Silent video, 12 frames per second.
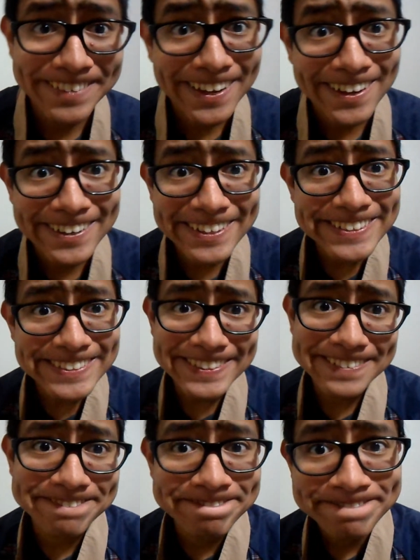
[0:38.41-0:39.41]
to be honest,
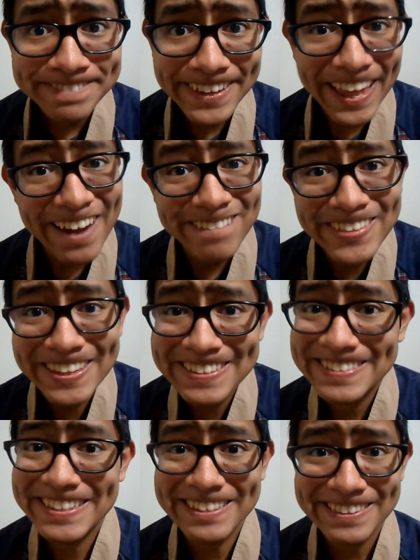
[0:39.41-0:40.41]
I
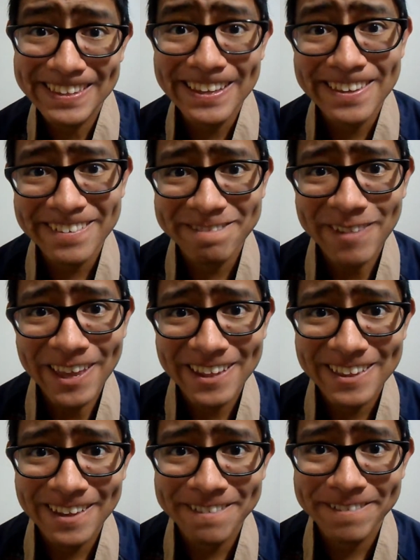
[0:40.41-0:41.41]
really didn't think you'd
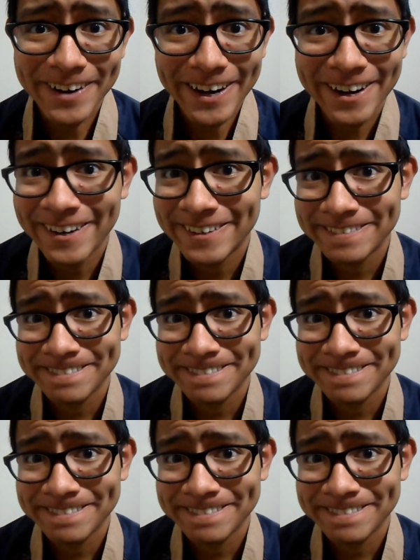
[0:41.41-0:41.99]
make it this far.